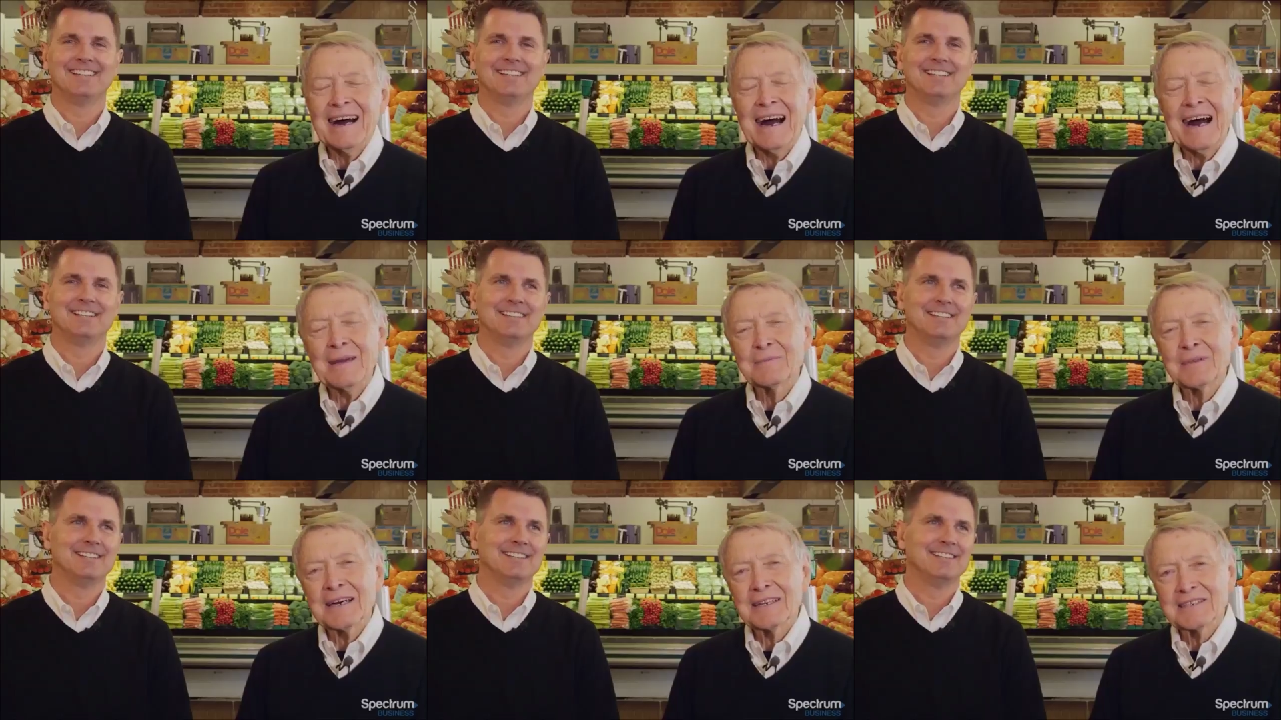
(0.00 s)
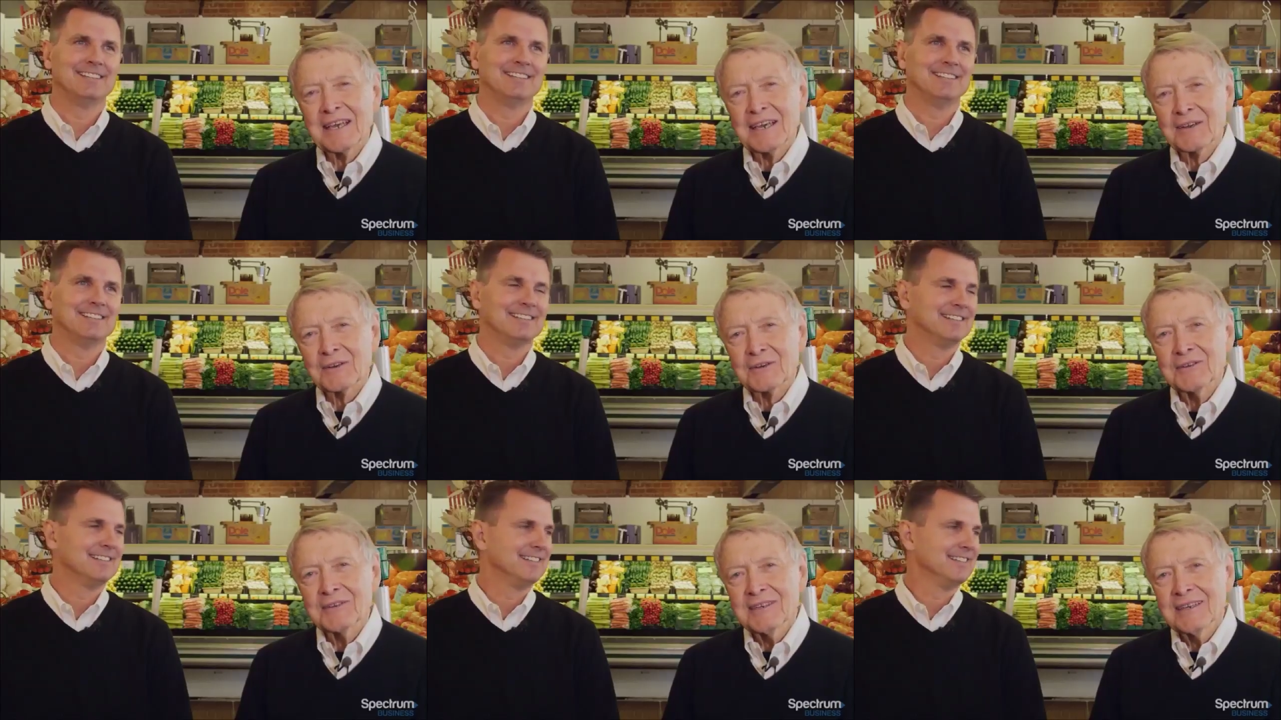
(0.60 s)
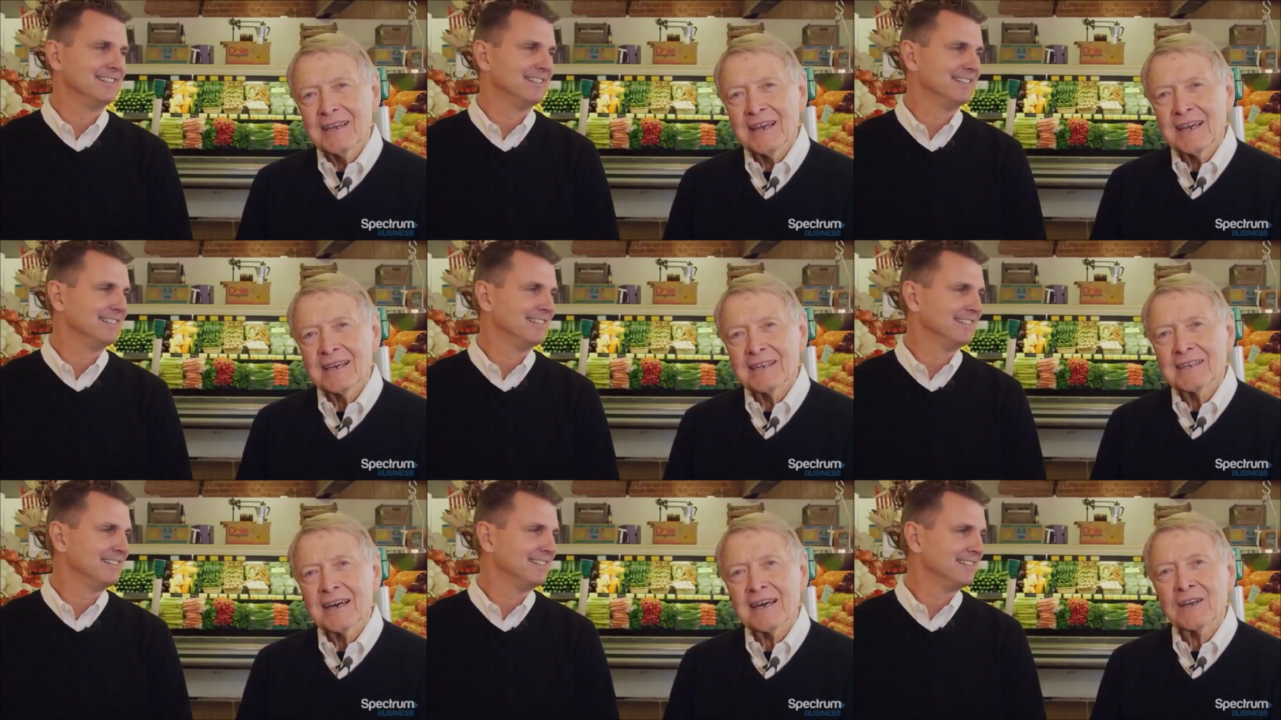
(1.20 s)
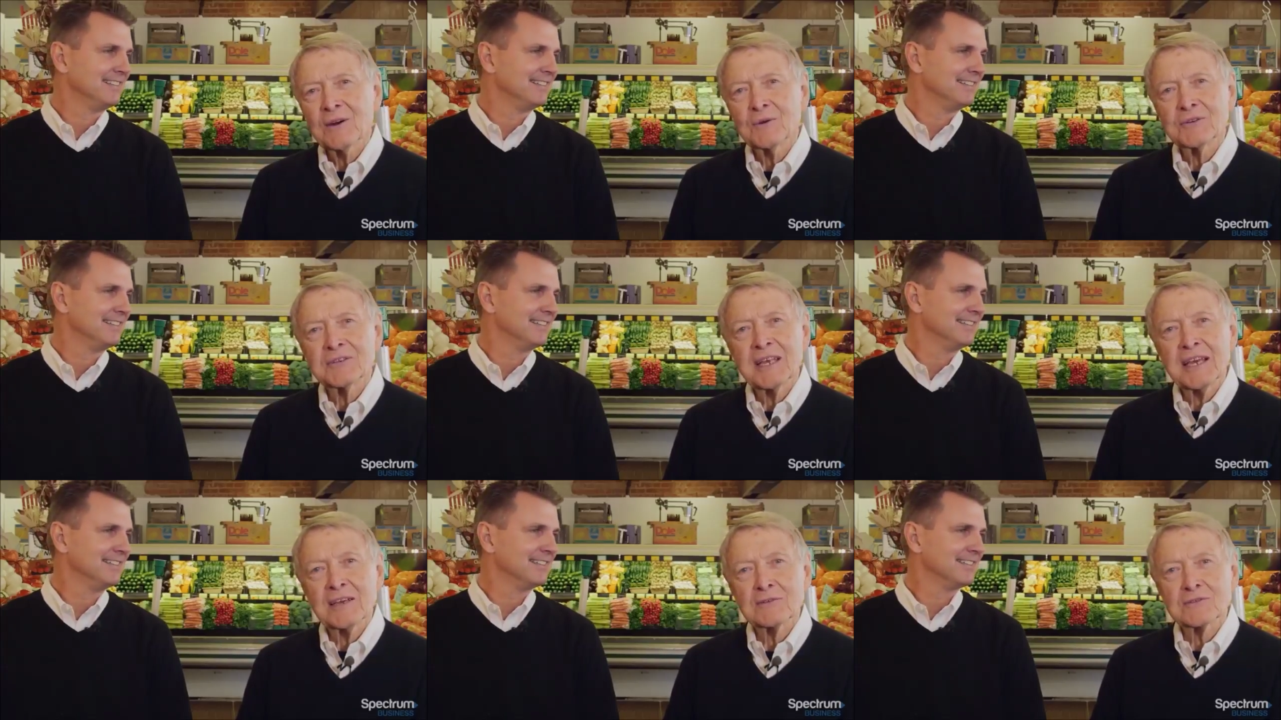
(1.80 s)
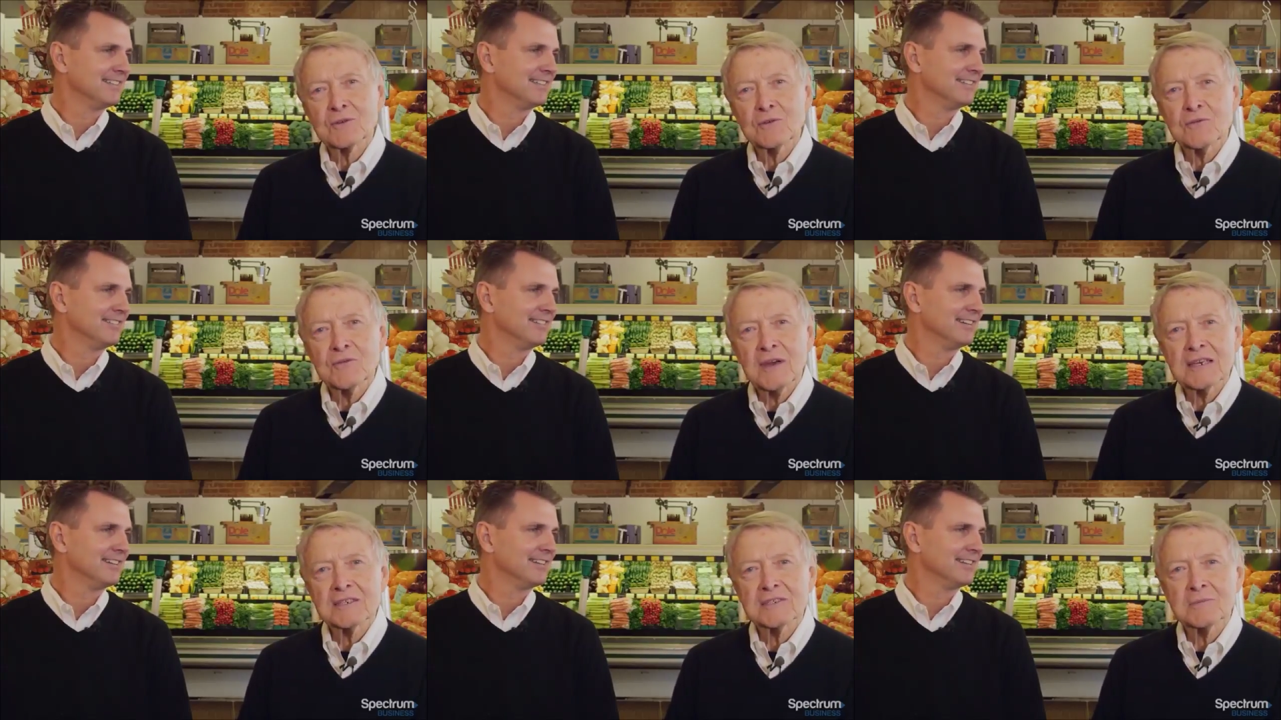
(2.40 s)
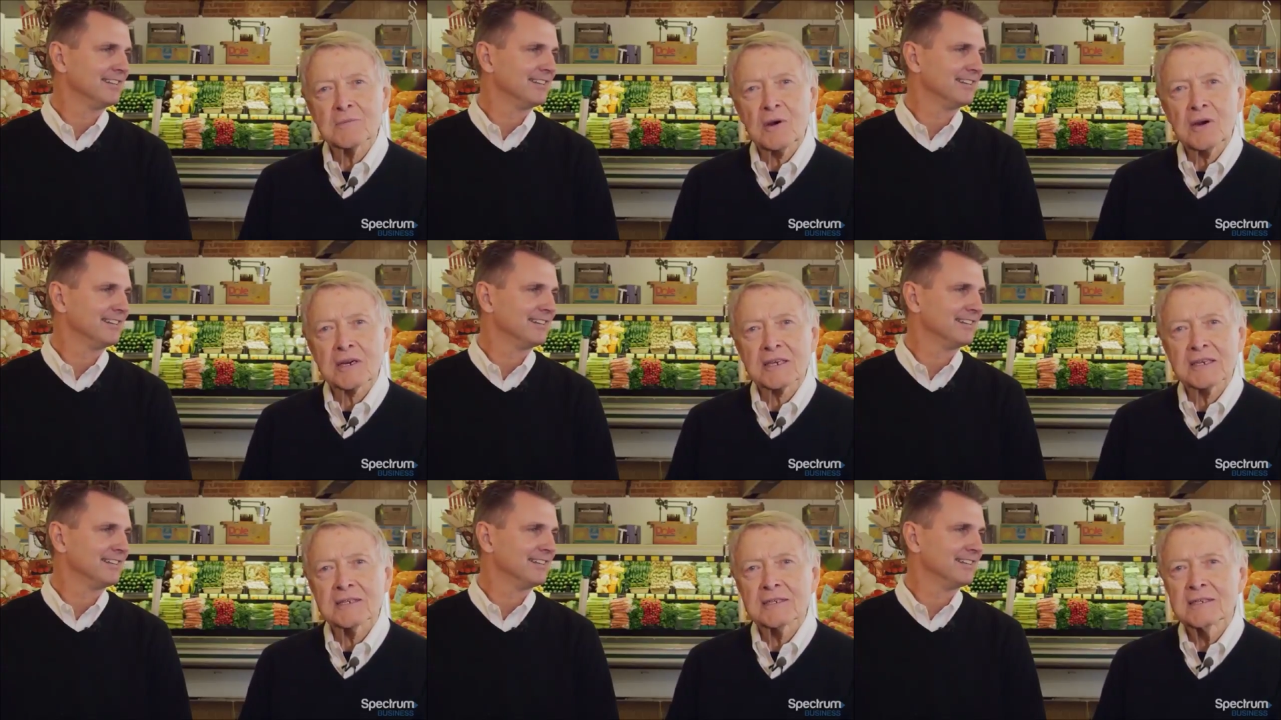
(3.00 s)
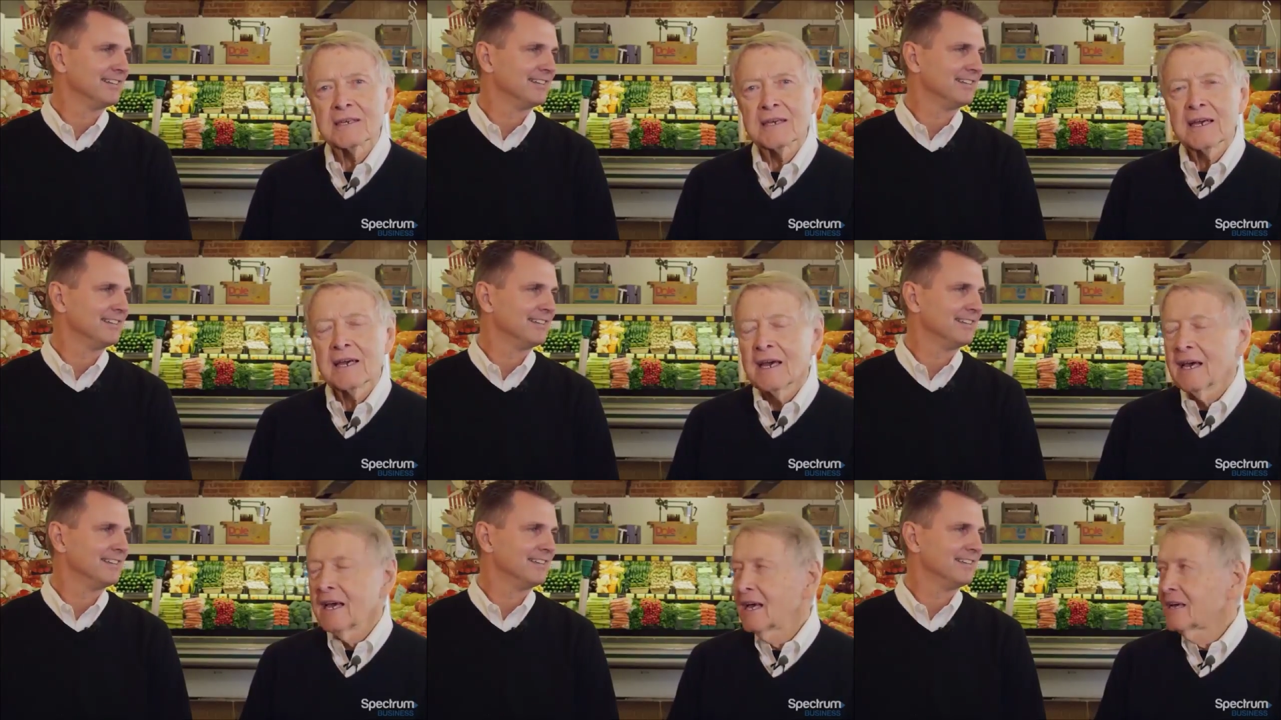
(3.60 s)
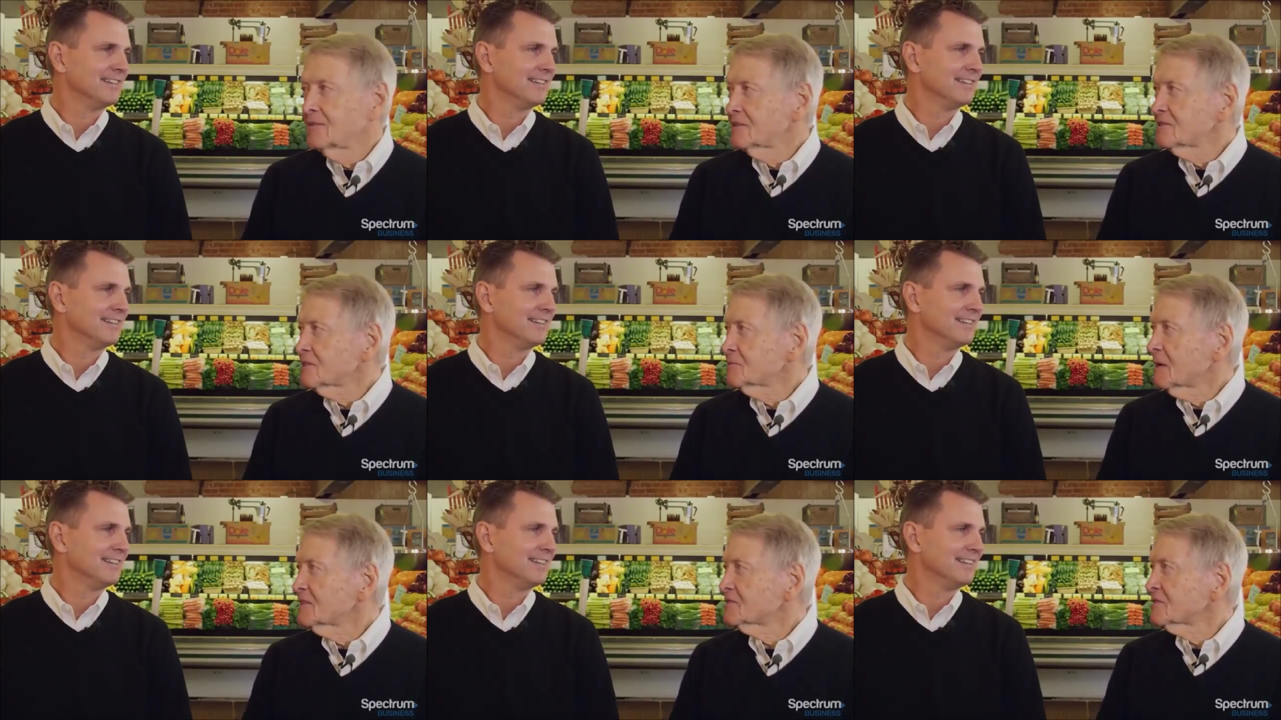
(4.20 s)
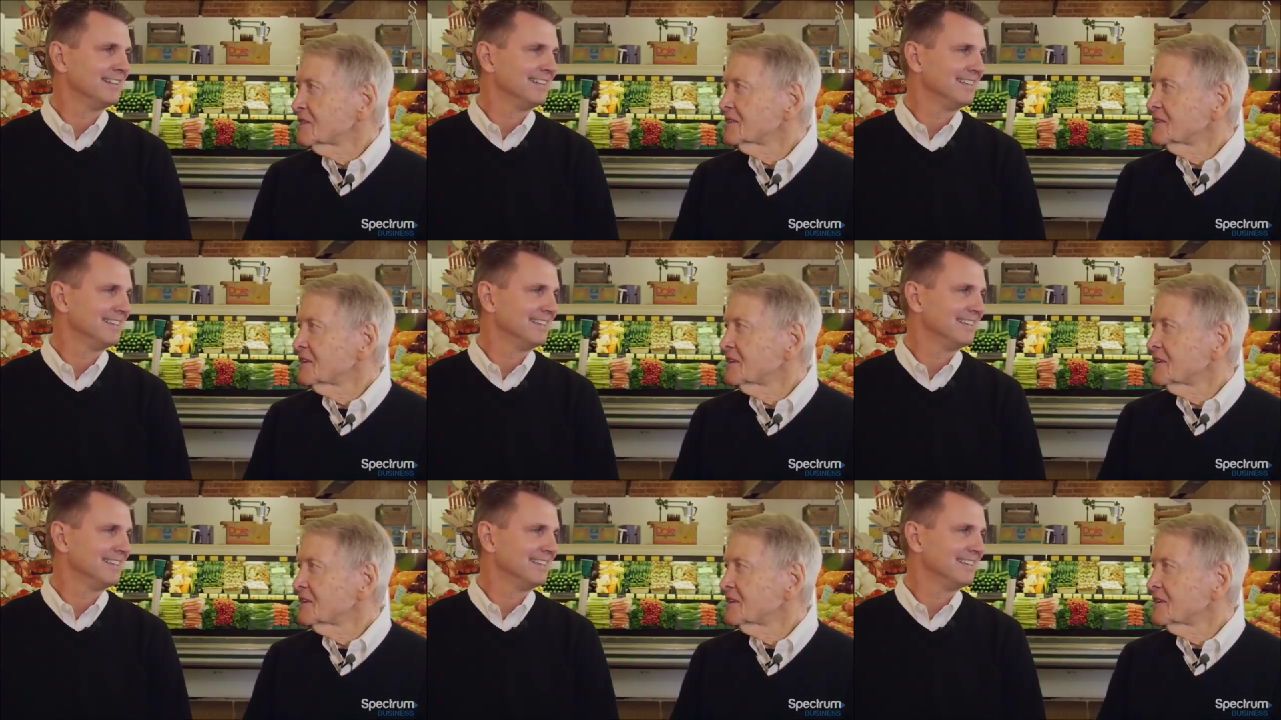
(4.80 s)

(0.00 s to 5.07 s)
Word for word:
Speaker 1: I'm Don Taylor, and I own Taylor's Old Fashioned Market. And this is my son,